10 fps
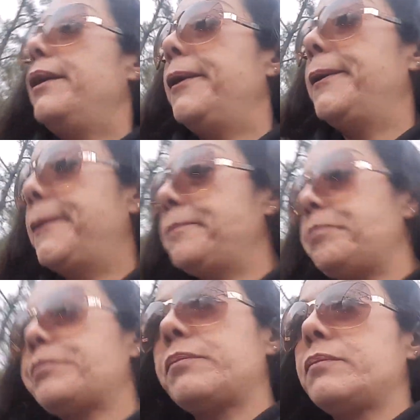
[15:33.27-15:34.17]
Um,
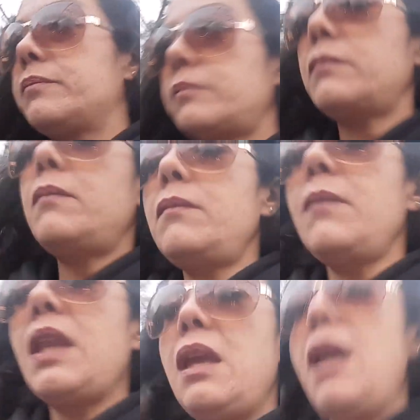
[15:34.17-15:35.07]

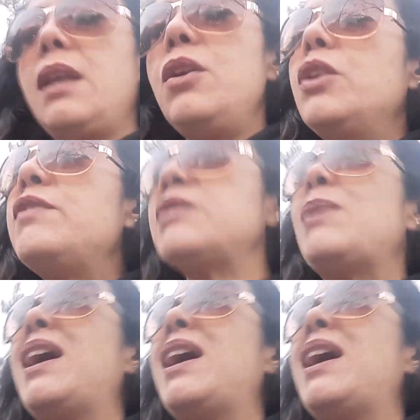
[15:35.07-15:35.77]
and the only reason why